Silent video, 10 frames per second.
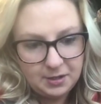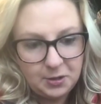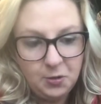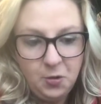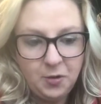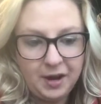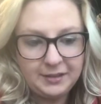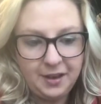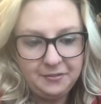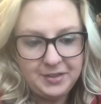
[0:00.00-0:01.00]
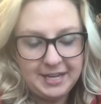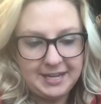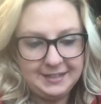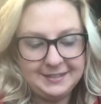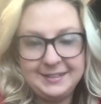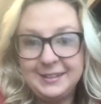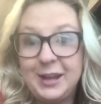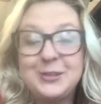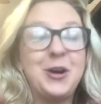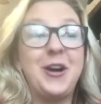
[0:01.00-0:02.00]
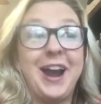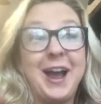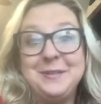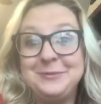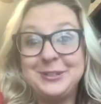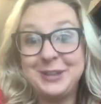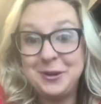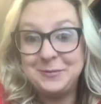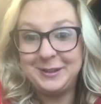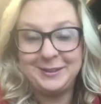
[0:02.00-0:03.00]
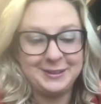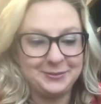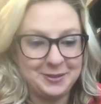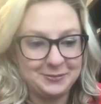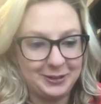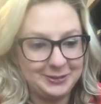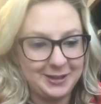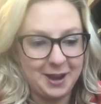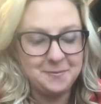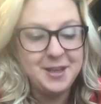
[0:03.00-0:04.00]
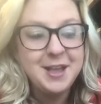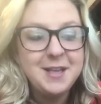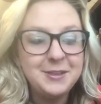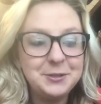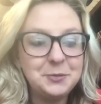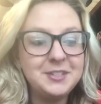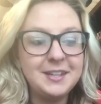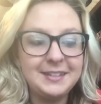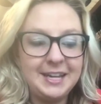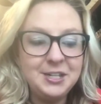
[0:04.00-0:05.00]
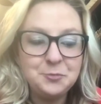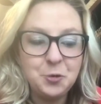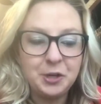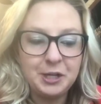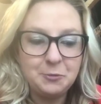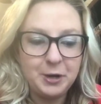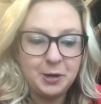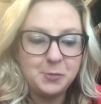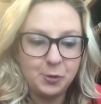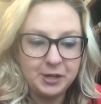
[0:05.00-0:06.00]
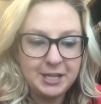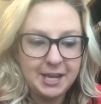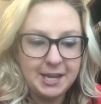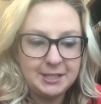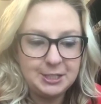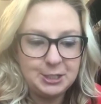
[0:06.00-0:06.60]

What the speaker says: Ooh, I love these. Sorry, I'm just opening this for the first time. This one says, each morning we are born again.